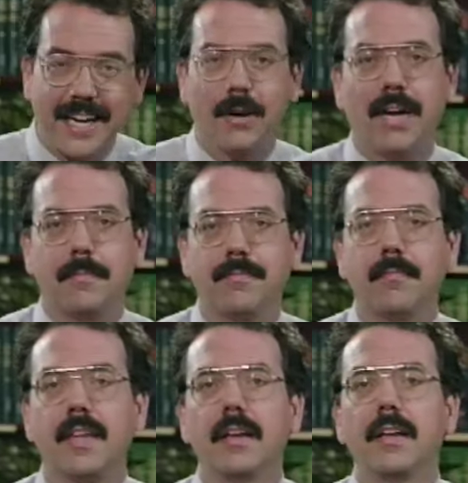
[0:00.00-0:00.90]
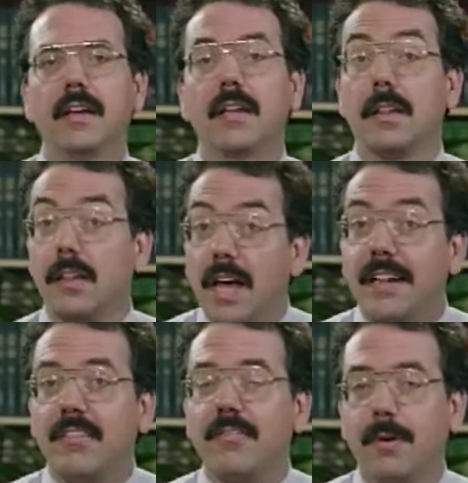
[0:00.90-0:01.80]
anyway,
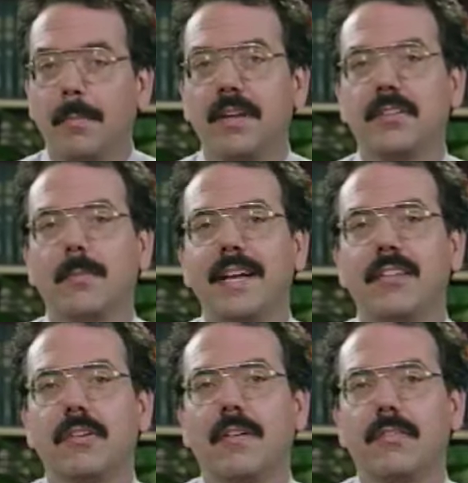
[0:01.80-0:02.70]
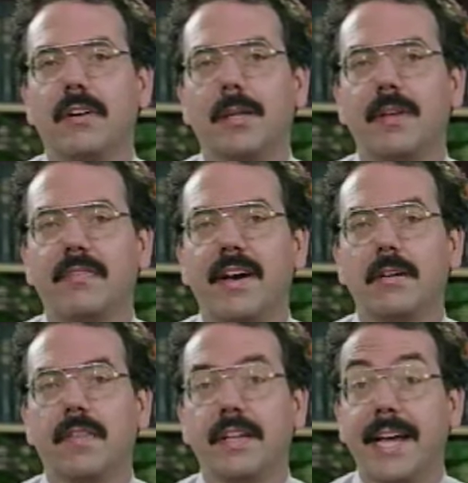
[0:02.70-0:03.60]
lots of public domain software can be
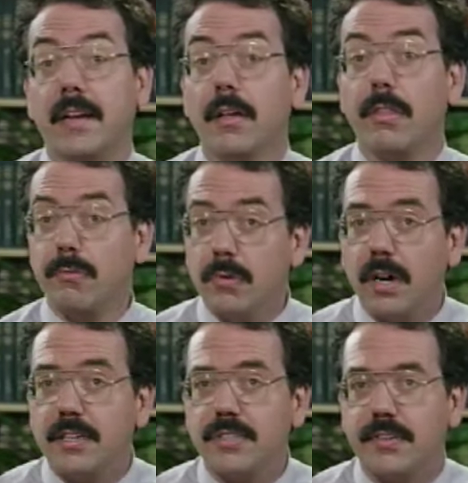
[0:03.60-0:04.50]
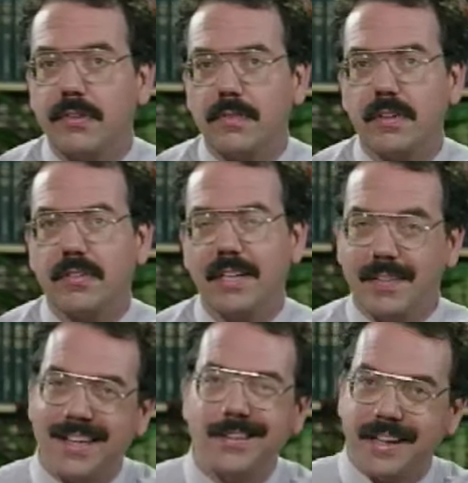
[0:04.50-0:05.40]
found on the net through Archie servers
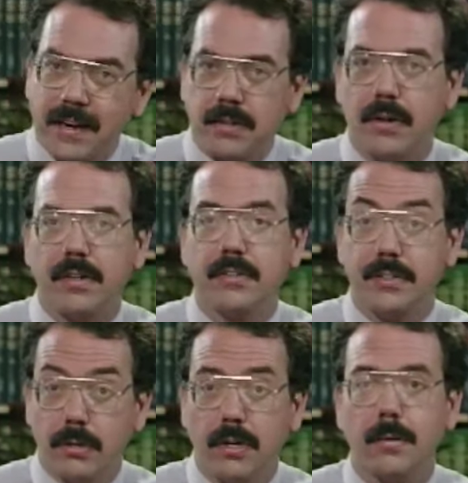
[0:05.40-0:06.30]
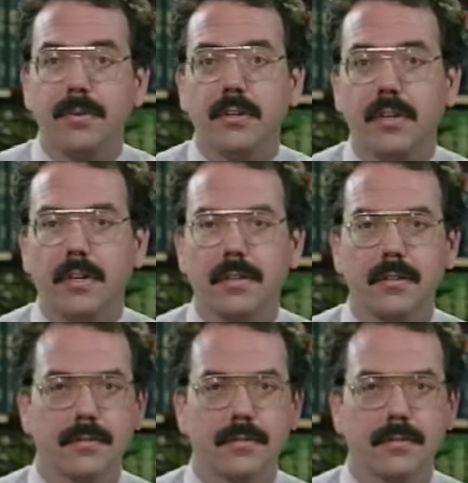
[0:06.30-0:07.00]
and then downloaded to your computer.